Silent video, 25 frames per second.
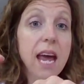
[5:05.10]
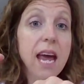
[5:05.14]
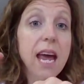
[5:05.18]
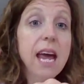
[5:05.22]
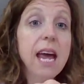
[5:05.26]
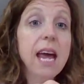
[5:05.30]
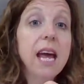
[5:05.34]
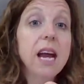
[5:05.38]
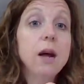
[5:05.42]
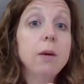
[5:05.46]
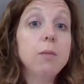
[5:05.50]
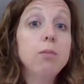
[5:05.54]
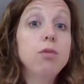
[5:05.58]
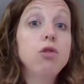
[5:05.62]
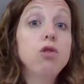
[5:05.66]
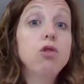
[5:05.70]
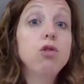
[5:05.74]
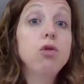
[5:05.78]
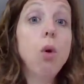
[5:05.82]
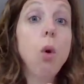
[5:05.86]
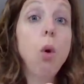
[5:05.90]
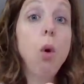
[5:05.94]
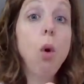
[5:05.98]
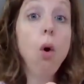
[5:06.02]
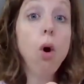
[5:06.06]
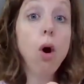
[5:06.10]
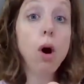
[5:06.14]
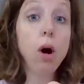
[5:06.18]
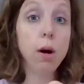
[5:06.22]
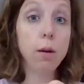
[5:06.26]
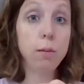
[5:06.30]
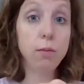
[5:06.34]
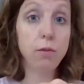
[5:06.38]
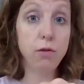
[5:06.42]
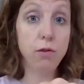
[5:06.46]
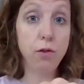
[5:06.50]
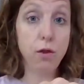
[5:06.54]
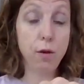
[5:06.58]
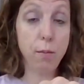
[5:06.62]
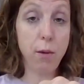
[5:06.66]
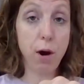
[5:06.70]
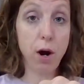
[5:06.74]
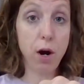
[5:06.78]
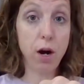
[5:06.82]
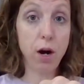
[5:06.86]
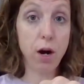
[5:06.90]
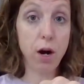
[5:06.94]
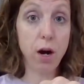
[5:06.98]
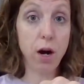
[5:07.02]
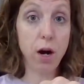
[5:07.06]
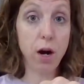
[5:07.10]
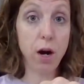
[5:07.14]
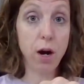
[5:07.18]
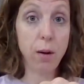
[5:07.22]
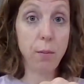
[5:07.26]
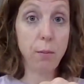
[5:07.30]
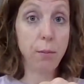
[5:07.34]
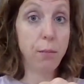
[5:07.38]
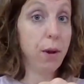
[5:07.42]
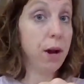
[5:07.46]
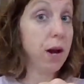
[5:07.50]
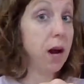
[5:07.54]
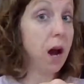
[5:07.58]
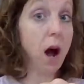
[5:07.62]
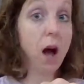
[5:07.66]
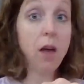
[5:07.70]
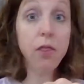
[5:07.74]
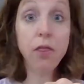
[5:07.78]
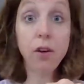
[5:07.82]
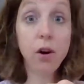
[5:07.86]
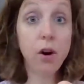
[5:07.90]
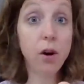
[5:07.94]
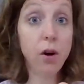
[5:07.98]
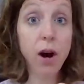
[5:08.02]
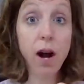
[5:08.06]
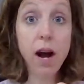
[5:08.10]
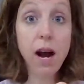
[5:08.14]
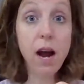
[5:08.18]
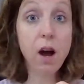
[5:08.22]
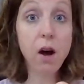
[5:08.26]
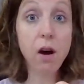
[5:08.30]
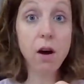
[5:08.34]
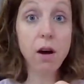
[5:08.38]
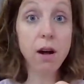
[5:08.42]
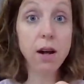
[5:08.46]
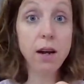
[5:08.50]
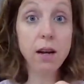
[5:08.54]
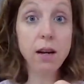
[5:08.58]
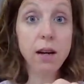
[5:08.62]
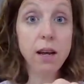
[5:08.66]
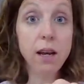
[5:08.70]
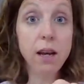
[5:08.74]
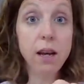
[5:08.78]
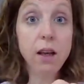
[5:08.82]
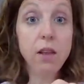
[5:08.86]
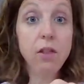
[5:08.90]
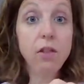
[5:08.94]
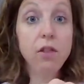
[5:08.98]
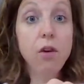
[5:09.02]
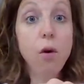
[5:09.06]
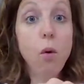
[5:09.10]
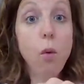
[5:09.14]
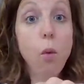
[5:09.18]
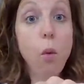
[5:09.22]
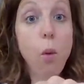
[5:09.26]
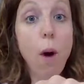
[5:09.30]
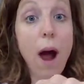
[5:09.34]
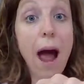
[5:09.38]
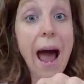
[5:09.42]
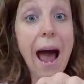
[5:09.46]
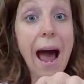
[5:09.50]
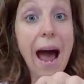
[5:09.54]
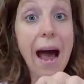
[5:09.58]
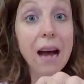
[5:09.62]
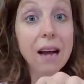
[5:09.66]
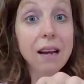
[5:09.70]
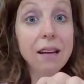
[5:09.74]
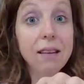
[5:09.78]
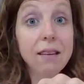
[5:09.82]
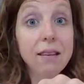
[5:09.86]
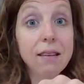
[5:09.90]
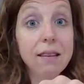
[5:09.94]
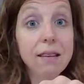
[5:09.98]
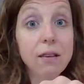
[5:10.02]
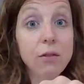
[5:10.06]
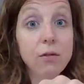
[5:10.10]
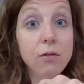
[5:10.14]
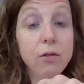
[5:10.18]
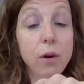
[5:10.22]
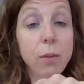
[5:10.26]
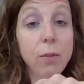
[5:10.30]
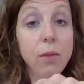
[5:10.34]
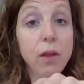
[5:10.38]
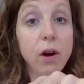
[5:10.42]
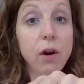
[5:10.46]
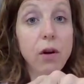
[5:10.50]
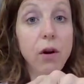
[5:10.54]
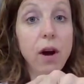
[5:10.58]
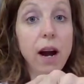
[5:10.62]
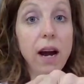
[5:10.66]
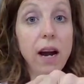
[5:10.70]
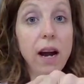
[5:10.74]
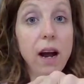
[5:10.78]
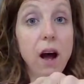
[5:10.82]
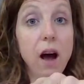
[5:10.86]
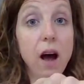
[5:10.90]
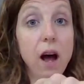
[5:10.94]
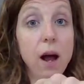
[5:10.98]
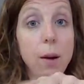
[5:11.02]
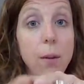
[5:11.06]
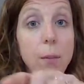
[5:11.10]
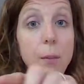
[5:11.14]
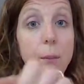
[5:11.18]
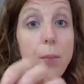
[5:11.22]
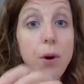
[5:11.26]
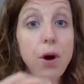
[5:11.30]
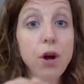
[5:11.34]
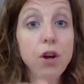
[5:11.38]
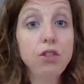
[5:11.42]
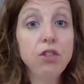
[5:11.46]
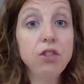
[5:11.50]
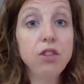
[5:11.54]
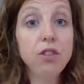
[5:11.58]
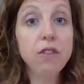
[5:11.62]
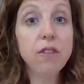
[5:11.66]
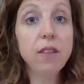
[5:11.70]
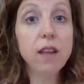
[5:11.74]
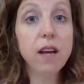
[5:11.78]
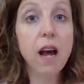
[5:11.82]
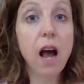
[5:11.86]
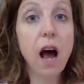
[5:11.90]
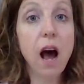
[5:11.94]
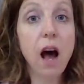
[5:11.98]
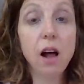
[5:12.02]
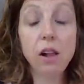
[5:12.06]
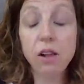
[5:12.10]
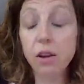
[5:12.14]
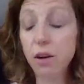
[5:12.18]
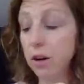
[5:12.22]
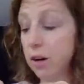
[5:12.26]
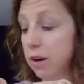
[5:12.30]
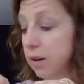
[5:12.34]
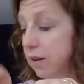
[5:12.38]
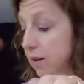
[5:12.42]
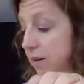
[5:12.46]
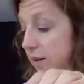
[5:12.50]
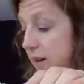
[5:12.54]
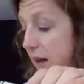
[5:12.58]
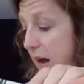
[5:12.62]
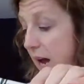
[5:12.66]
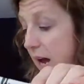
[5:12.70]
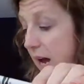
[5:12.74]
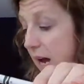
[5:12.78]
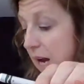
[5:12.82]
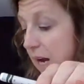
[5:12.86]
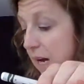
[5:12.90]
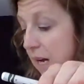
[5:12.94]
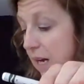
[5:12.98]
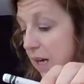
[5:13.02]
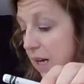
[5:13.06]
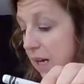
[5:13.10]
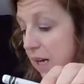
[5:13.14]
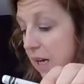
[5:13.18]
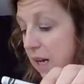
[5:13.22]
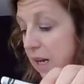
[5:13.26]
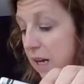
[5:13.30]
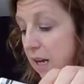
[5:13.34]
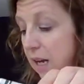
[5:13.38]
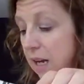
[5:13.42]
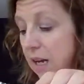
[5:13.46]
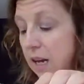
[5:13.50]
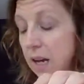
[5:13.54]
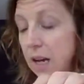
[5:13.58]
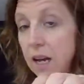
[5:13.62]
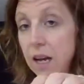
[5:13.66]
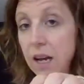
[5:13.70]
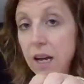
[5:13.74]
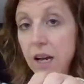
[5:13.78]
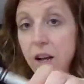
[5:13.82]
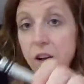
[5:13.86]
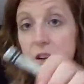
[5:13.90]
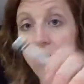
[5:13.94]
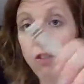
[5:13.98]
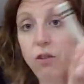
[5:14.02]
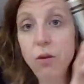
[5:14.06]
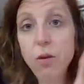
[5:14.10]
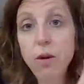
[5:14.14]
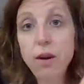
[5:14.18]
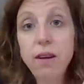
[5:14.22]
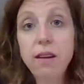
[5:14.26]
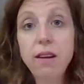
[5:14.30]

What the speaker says: It absorbs the marker, but not the crayon. The wax from the crayon pushes the color aside, so it